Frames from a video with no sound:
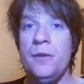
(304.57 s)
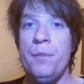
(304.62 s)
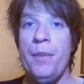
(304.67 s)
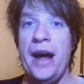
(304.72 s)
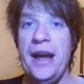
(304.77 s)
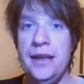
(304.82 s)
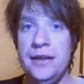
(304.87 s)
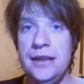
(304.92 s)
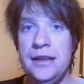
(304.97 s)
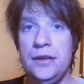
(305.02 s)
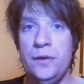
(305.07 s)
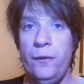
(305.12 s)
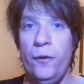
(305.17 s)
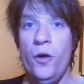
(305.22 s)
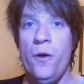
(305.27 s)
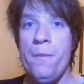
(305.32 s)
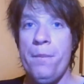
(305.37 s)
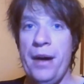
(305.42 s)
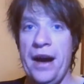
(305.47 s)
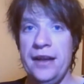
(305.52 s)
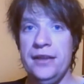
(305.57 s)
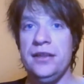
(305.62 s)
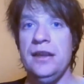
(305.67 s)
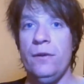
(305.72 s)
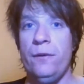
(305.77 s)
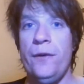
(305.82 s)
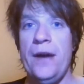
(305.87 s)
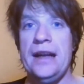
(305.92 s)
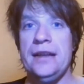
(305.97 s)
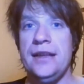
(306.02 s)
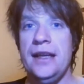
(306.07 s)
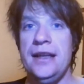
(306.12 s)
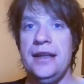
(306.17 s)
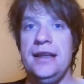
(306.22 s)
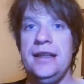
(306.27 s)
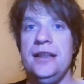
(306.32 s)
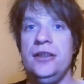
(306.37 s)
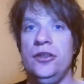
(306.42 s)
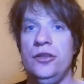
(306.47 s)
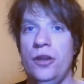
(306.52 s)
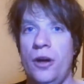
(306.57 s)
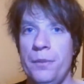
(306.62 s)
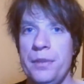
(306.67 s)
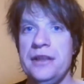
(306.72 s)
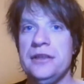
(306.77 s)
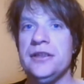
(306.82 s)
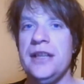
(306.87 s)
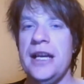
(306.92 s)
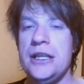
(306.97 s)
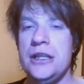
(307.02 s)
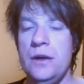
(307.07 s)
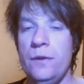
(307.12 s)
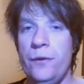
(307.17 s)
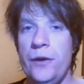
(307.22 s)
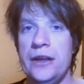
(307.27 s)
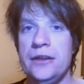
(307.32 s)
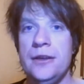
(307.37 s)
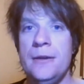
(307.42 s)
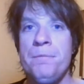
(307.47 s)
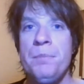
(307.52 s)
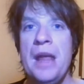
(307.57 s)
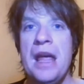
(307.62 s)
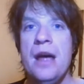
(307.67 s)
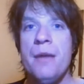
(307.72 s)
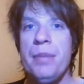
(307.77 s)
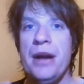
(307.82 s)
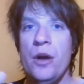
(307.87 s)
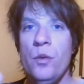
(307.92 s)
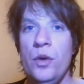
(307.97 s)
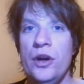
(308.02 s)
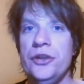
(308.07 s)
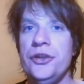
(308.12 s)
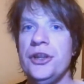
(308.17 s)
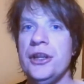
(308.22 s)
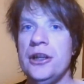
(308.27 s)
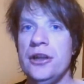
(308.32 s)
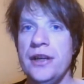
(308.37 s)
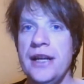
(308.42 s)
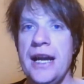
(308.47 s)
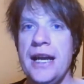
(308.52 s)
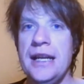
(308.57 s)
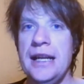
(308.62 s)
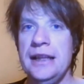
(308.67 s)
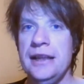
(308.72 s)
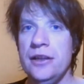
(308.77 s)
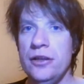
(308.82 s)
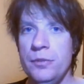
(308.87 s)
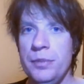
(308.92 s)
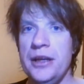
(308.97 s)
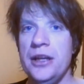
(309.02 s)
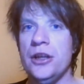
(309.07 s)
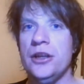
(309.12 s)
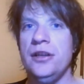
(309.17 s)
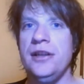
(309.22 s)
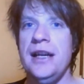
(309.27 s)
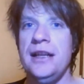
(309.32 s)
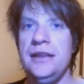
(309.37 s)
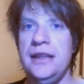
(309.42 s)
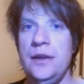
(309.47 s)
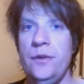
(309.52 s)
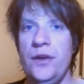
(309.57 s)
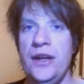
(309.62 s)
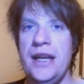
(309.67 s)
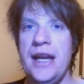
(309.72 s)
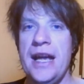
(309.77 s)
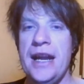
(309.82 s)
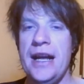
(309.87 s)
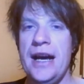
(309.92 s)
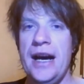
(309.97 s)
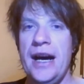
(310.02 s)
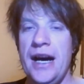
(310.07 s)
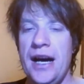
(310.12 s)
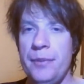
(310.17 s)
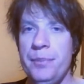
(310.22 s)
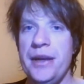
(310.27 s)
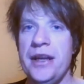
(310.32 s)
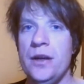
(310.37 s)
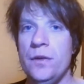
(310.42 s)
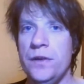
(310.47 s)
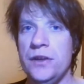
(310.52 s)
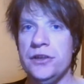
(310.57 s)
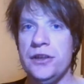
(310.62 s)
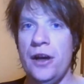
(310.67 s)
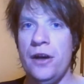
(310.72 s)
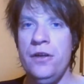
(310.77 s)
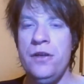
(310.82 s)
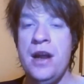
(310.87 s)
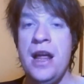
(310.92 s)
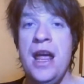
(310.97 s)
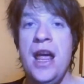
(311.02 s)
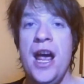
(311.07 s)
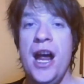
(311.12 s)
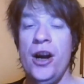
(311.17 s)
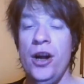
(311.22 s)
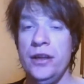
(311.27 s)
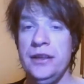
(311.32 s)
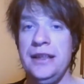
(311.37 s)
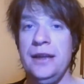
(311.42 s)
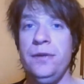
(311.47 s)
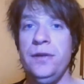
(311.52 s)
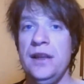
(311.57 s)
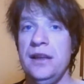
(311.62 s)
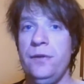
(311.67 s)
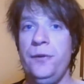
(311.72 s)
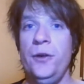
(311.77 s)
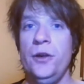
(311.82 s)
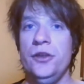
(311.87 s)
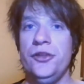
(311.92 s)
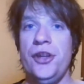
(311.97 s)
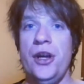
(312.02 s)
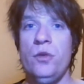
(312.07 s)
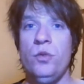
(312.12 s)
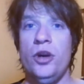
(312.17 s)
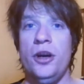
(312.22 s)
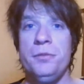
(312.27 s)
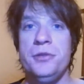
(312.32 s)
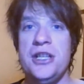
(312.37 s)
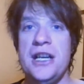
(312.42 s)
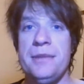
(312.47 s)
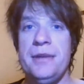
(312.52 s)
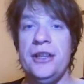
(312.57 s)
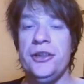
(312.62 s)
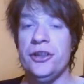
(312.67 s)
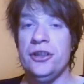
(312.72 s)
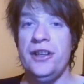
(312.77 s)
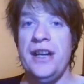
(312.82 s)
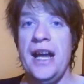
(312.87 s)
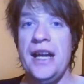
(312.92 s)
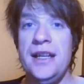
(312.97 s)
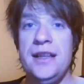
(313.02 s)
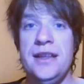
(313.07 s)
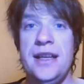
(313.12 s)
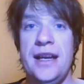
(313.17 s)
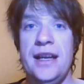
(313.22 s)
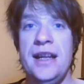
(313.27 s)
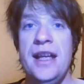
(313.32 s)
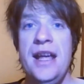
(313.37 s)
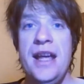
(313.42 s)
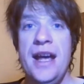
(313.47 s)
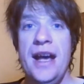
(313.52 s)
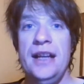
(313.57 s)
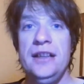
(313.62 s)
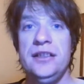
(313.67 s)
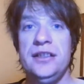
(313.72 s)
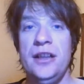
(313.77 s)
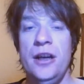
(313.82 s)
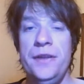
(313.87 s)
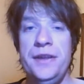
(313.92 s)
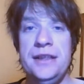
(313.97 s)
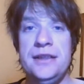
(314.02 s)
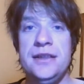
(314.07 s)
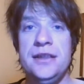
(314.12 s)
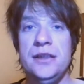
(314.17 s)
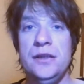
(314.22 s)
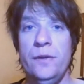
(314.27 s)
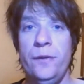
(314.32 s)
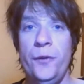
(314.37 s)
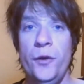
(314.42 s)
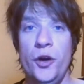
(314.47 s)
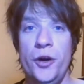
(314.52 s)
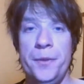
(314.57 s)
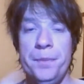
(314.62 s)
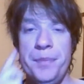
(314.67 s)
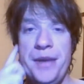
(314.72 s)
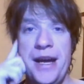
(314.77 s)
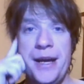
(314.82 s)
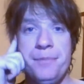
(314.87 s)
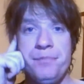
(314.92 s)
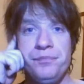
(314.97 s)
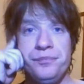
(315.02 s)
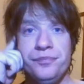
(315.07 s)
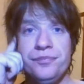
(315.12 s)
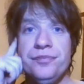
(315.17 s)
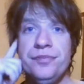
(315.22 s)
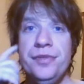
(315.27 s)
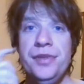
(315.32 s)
to make this film based on the fact that it is zombie slash infected, but it wants to create a little bit of creativity and a heartbeat of its own. And I definitely feel as though Rob Jabaz created that. And so this is a film that